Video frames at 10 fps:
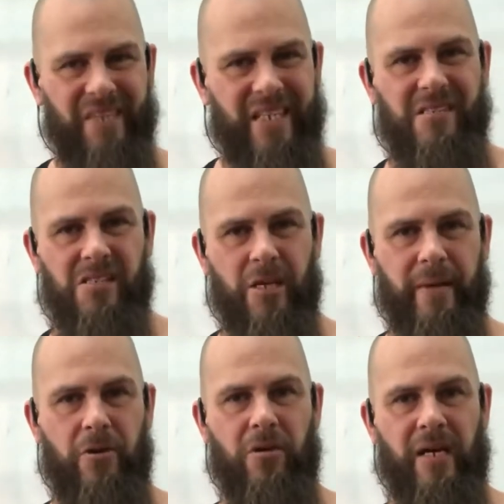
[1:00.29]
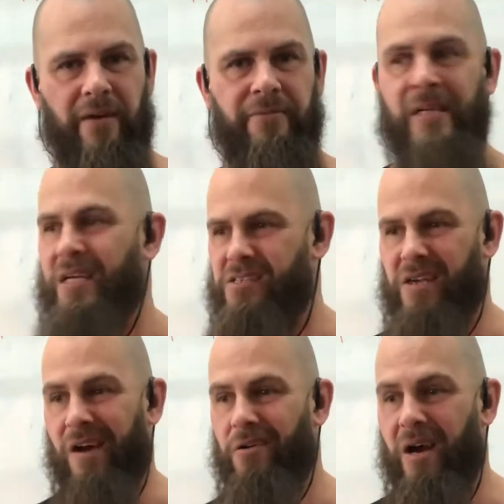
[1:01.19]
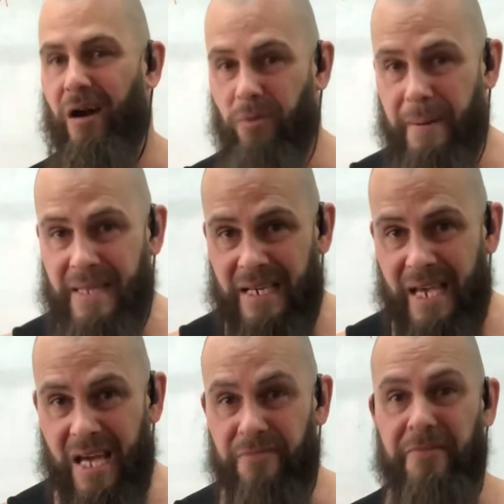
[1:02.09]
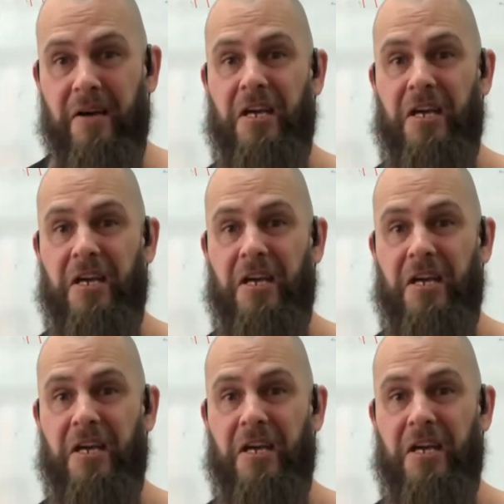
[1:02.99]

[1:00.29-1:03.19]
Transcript: this is going to be good enough. So I'll repeat that again. For